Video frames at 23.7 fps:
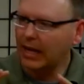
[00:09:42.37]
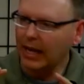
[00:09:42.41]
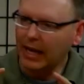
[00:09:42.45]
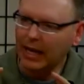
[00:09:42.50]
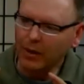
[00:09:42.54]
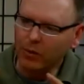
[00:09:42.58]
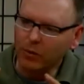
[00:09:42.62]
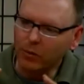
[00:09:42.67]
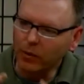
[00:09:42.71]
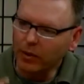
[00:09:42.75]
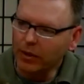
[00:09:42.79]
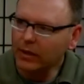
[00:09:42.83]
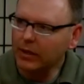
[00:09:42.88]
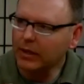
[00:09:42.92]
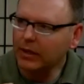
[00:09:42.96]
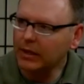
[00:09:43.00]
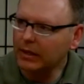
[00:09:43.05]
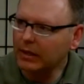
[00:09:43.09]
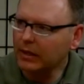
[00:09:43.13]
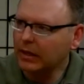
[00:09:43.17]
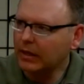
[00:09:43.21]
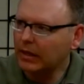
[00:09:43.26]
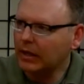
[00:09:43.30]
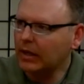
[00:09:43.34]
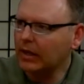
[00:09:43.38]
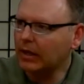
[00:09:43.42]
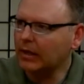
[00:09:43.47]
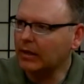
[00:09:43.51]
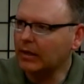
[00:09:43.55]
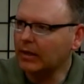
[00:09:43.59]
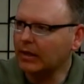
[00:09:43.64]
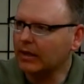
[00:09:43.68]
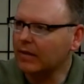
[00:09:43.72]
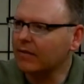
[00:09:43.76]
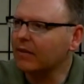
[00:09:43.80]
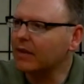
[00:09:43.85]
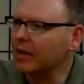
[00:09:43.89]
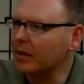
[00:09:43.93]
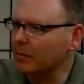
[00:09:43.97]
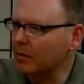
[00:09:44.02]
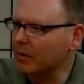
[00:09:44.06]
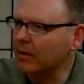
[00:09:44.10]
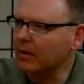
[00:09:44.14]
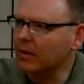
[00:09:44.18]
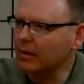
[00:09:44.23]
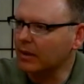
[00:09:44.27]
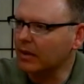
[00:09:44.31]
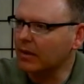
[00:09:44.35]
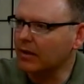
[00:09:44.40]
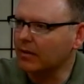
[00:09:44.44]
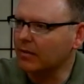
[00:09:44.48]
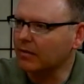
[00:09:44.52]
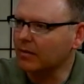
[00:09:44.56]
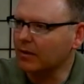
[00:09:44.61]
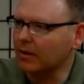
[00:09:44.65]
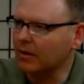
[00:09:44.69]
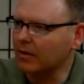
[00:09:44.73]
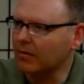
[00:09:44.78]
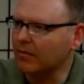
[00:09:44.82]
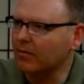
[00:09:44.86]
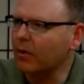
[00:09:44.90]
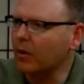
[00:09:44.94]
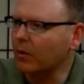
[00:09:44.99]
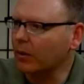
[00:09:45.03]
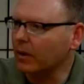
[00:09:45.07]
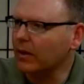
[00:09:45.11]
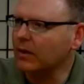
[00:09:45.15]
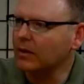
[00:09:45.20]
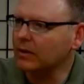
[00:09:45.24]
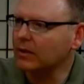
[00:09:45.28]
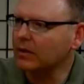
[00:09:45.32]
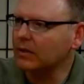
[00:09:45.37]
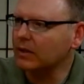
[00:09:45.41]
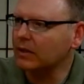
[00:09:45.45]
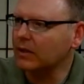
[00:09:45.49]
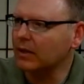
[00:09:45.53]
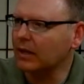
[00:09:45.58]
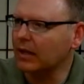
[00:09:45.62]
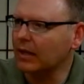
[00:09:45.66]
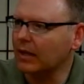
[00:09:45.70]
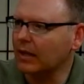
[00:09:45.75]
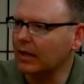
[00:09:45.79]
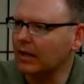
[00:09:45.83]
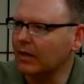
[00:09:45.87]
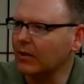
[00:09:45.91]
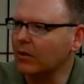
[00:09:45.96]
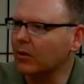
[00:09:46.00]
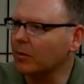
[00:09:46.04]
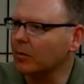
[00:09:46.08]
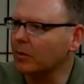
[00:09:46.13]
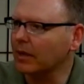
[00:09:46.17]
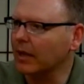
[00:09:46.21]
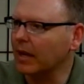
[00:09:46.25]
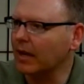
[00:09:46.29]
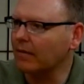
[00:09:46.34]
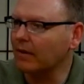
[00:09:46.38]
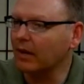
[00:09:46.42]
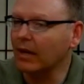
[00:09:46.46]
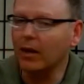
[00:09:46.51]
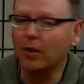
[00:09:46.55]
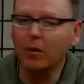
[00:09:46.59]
and really give them a focus that they normally have.